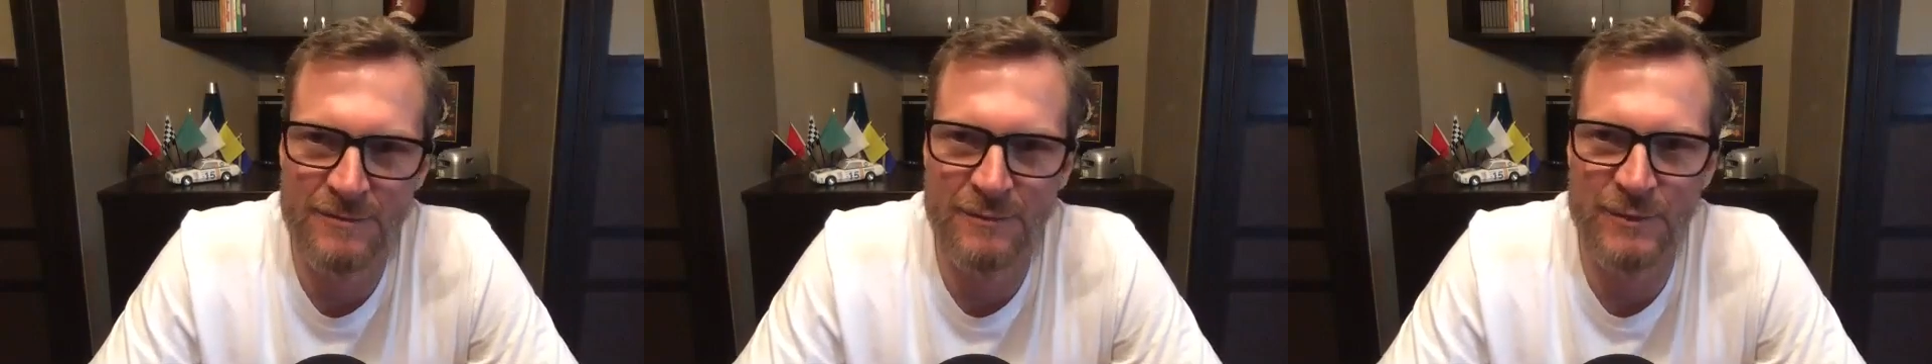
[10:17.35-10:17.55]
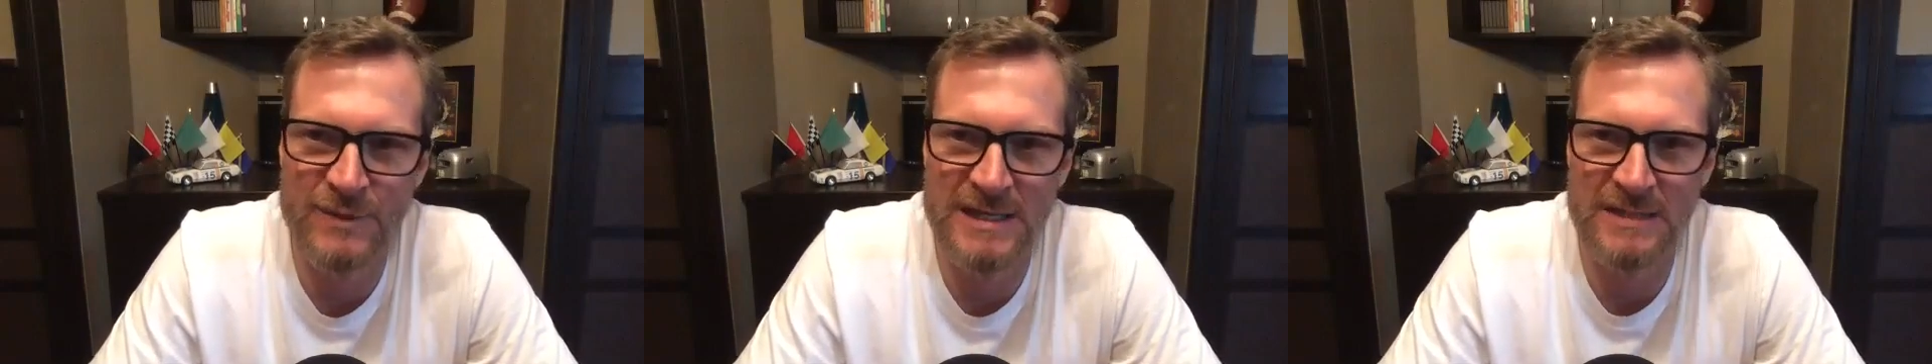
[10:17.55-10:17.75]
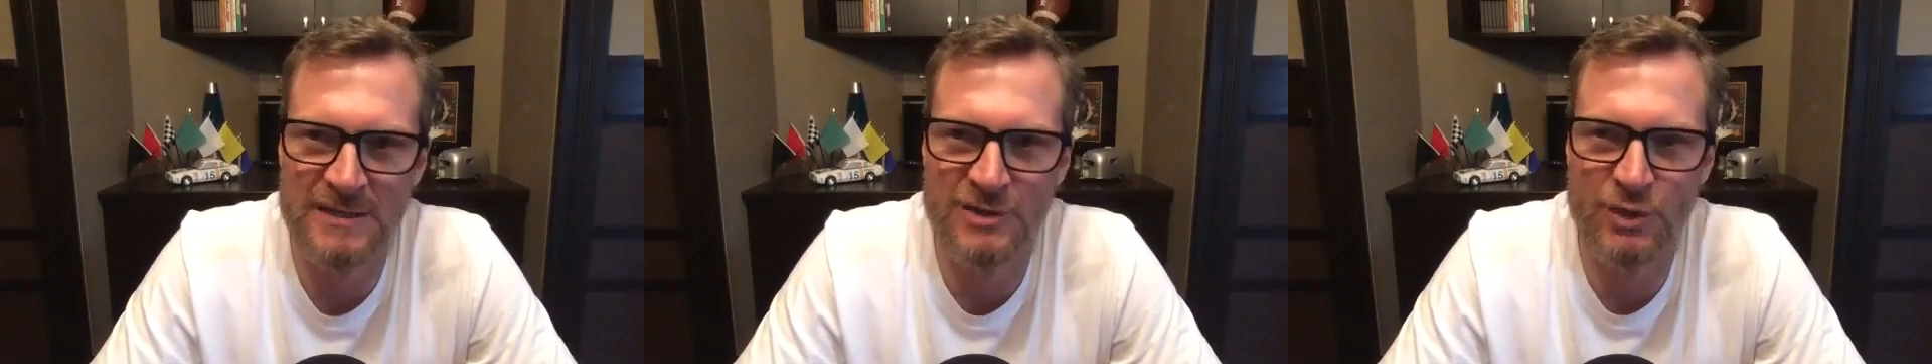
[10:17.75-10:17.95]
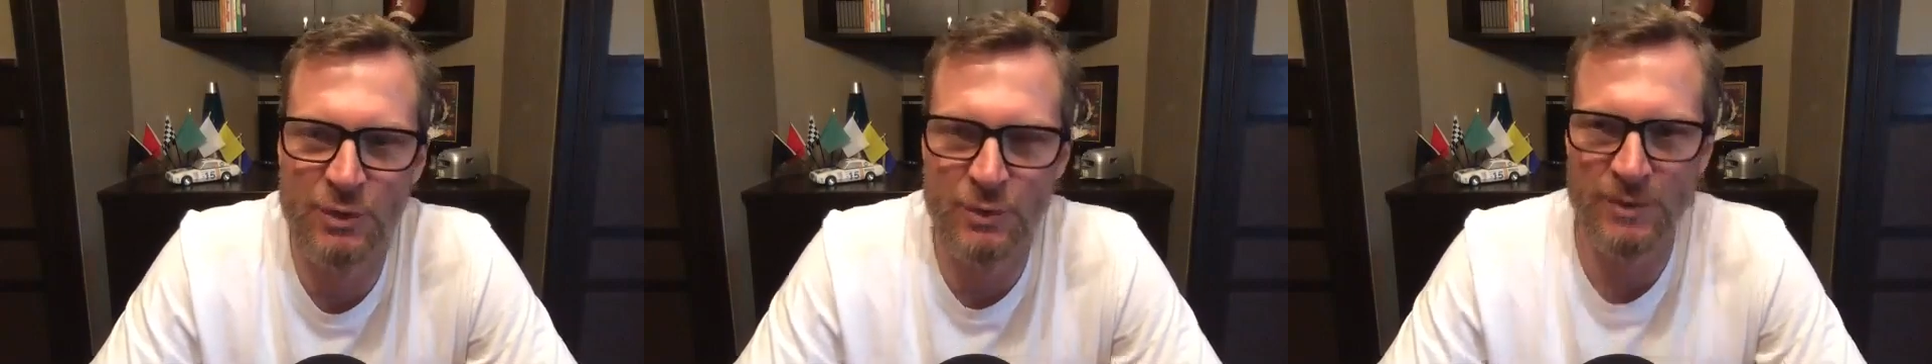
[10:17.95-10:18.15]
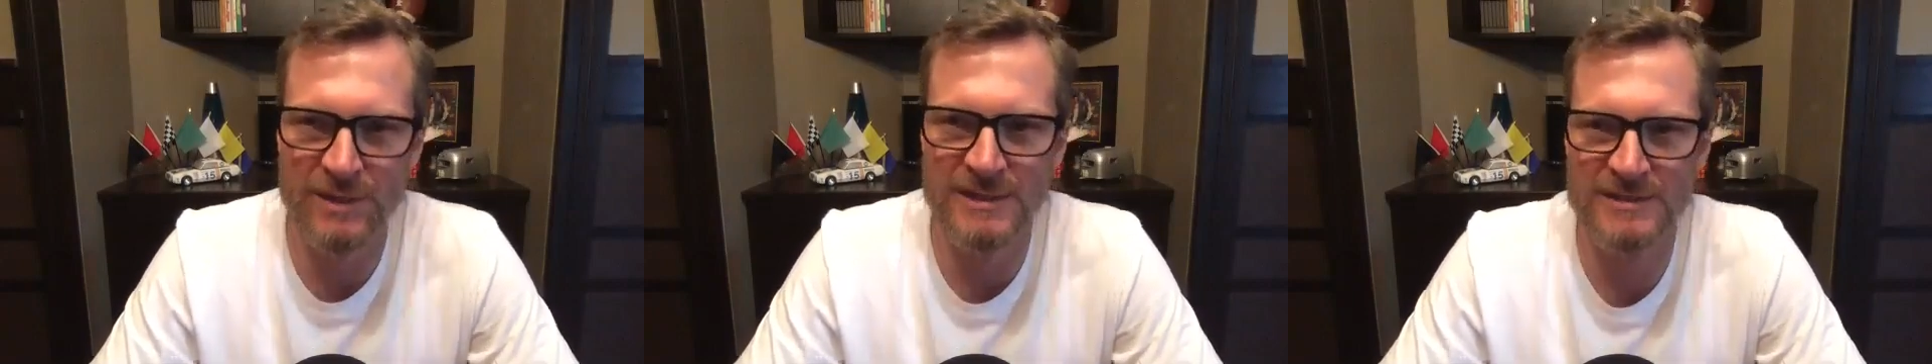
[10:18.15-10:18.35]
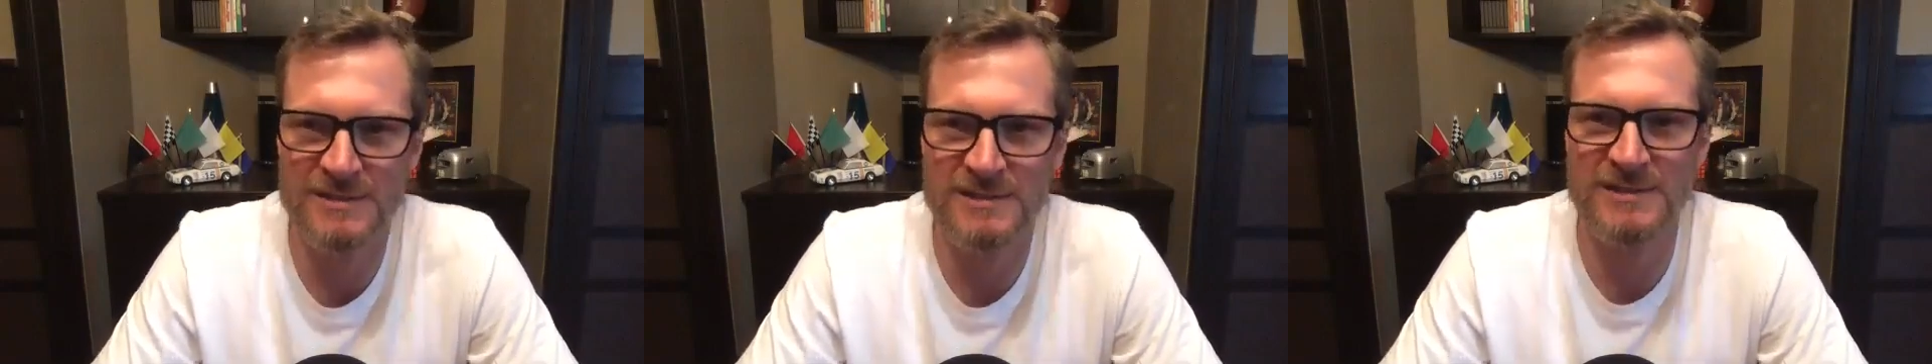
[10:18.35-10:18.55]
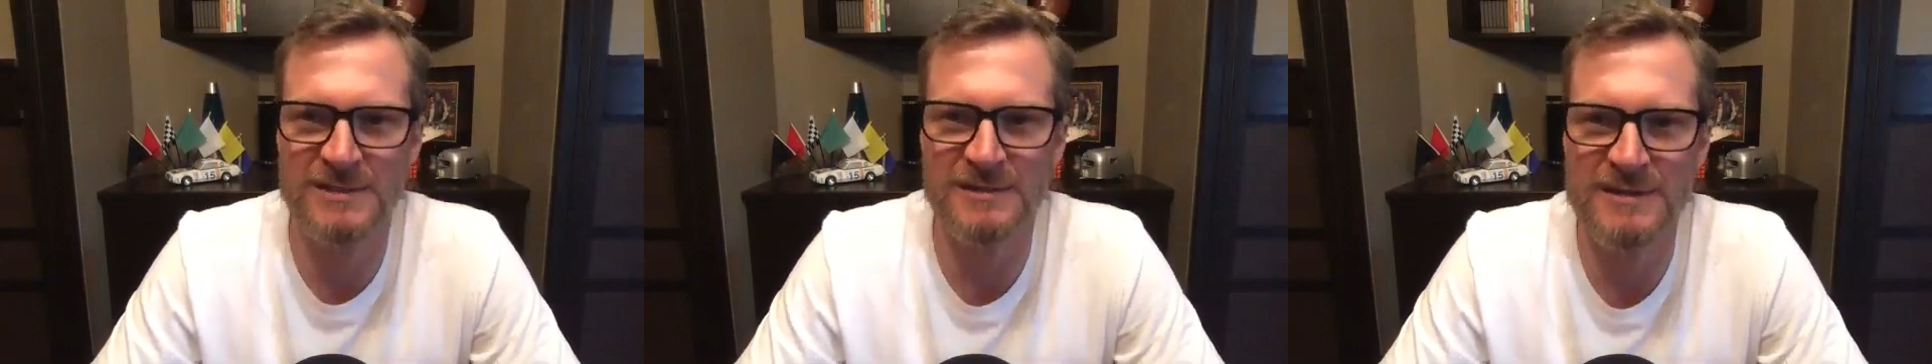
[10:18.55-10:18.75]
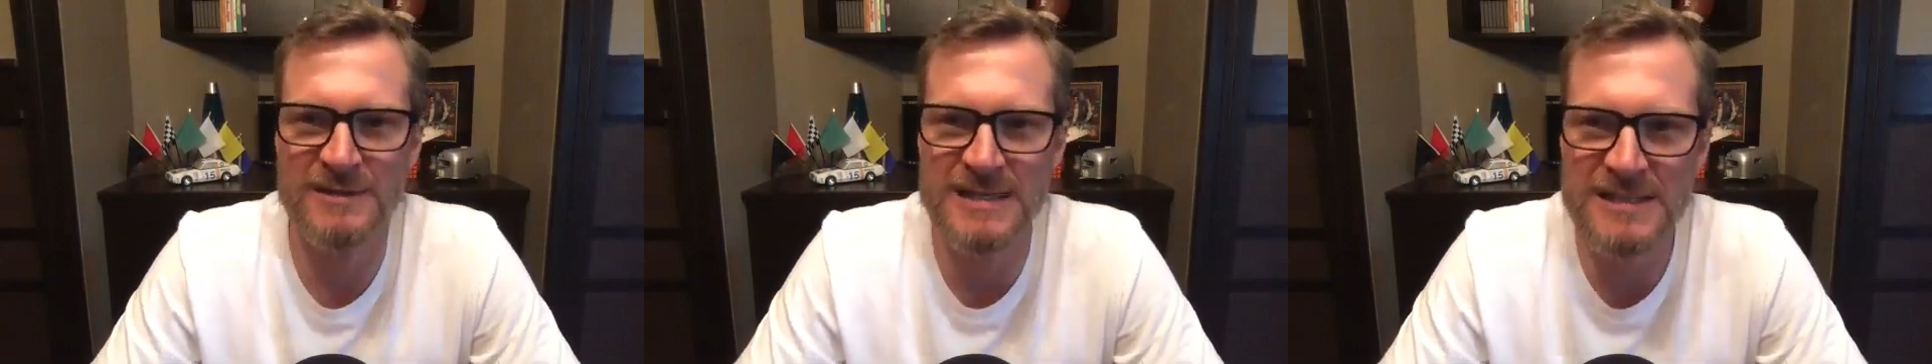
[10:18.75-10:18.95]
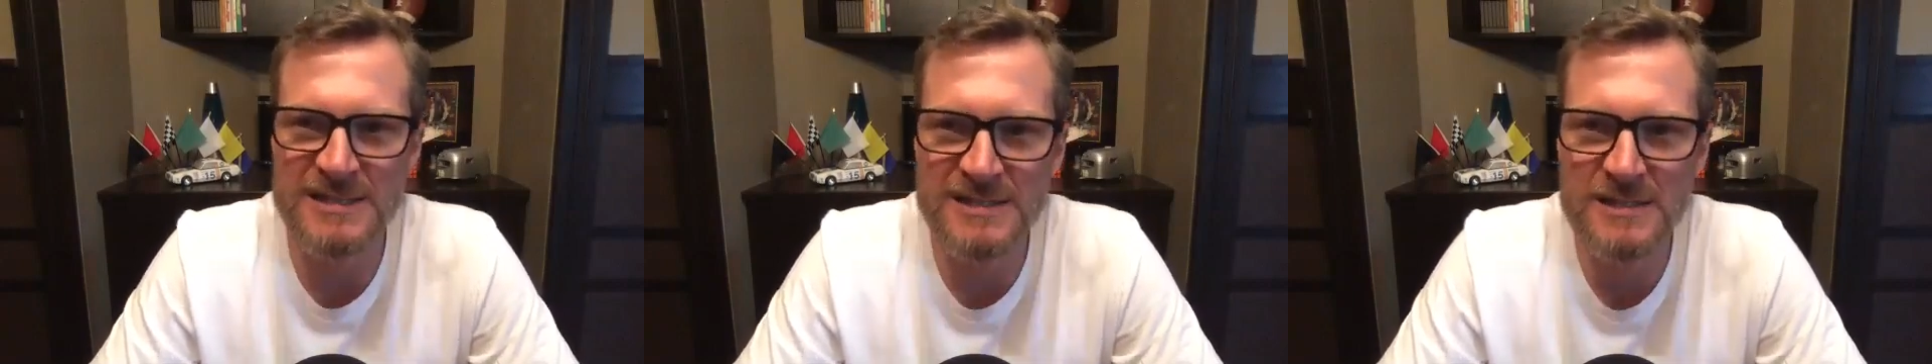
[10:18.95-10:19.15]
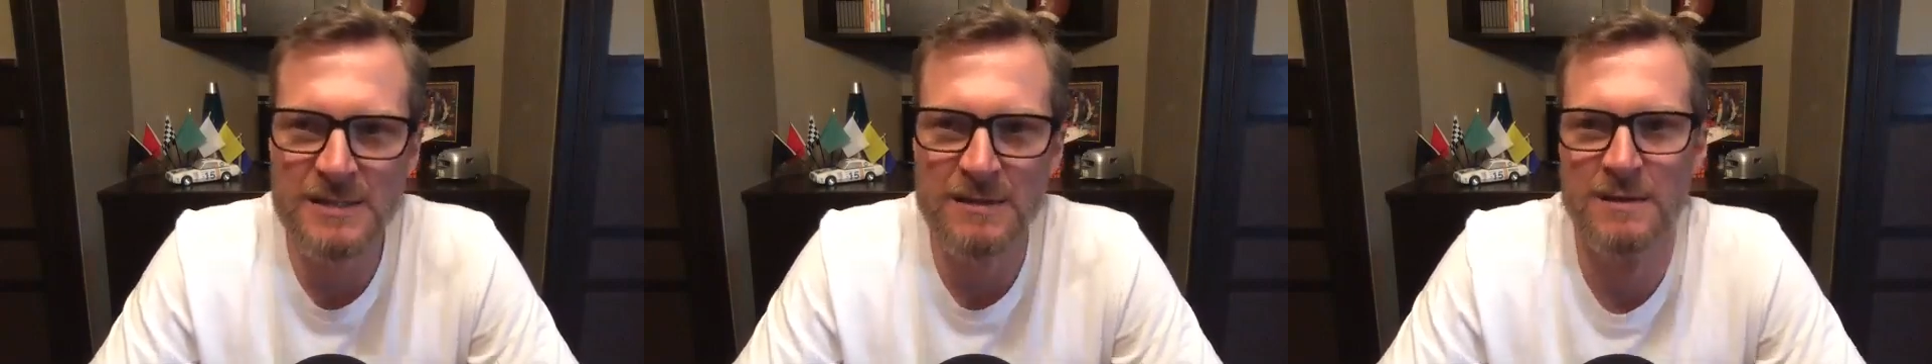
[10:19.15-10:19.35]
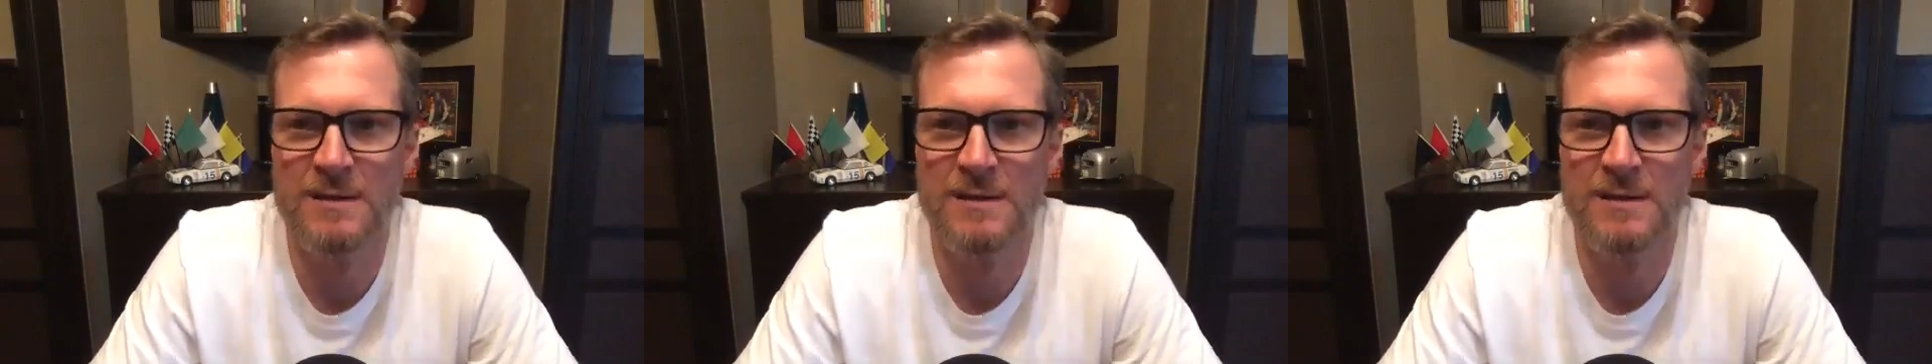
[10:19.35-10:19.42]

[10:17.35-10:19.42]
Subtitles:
we need a touring series